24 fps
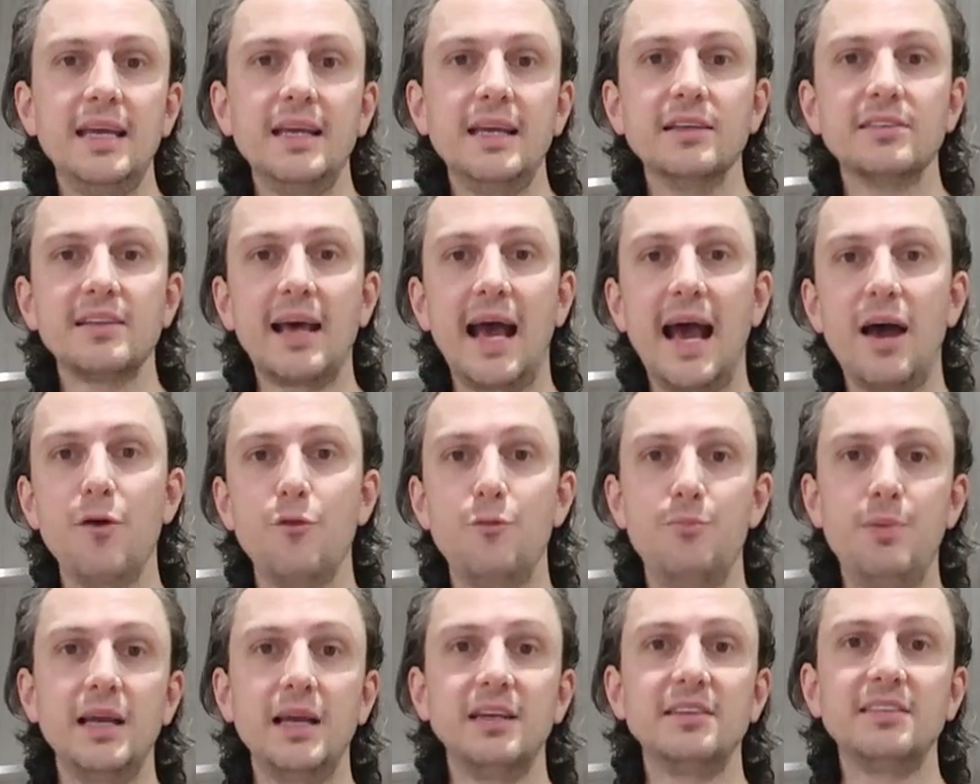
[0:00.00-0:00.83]
is have
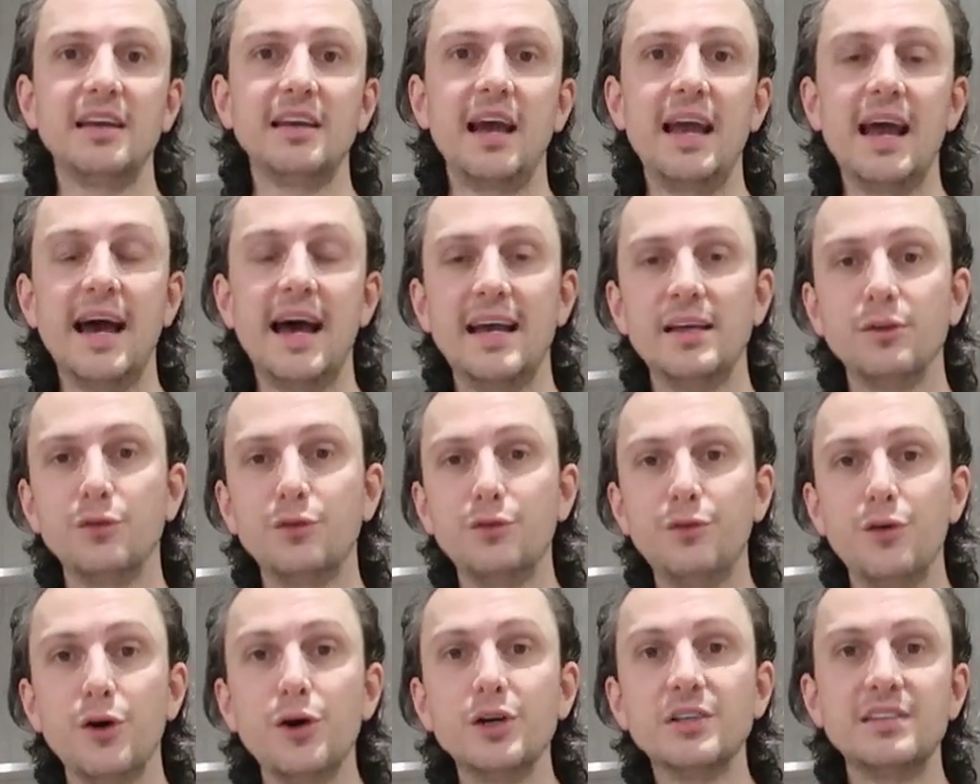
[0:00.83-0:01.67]
BCAAs
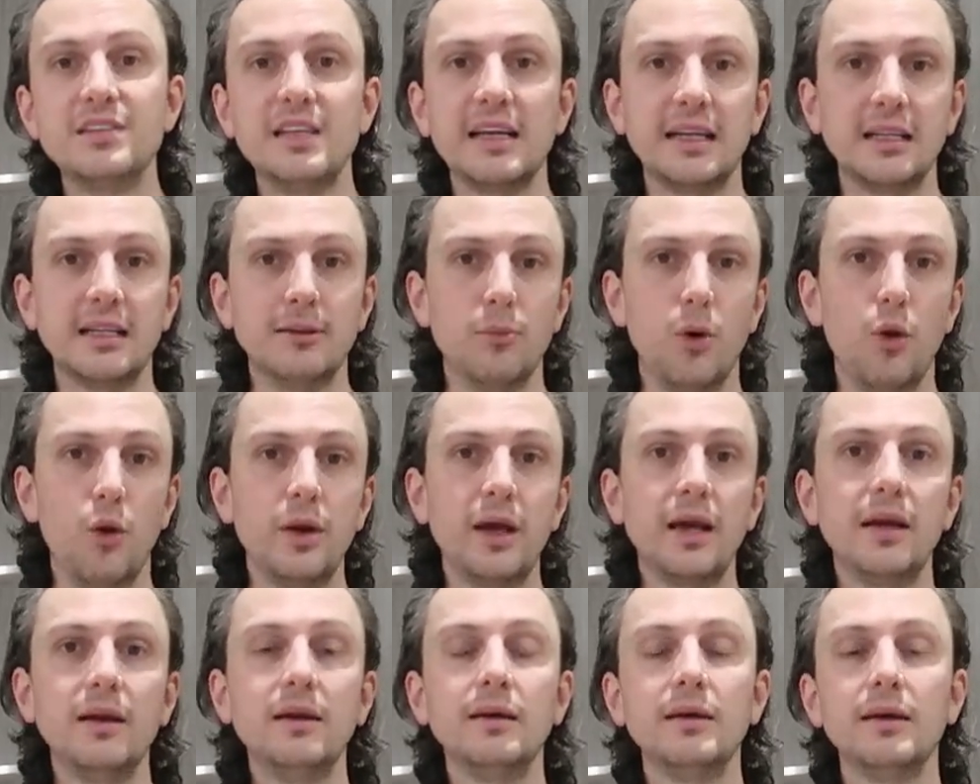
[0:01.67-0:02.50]
first thing in the
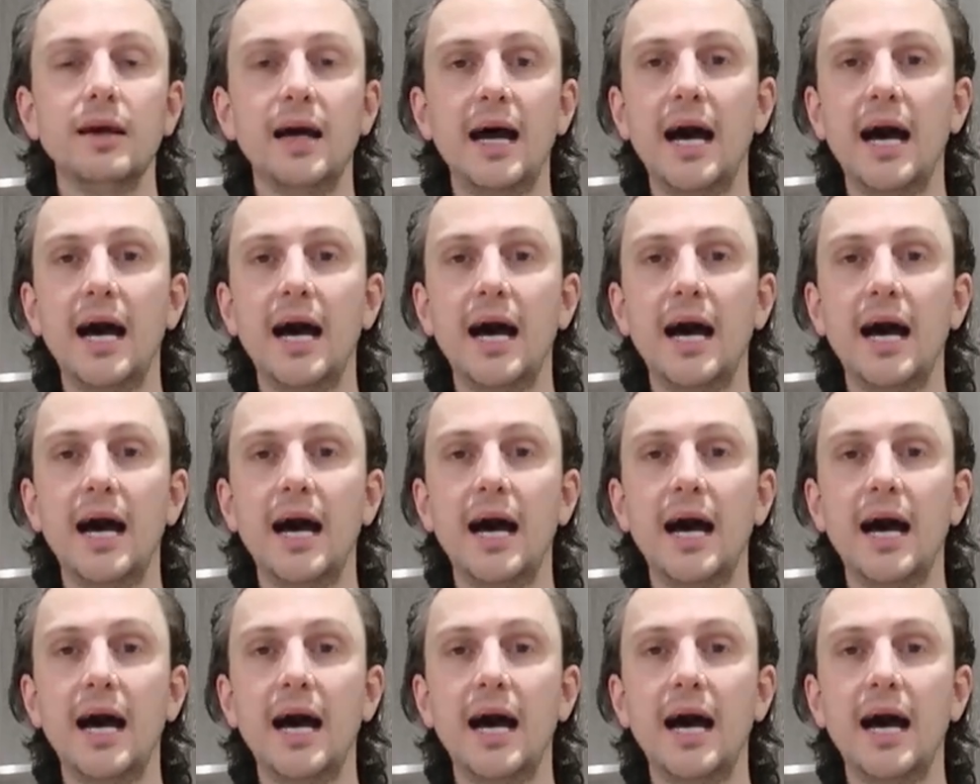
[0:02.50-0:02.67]
morning.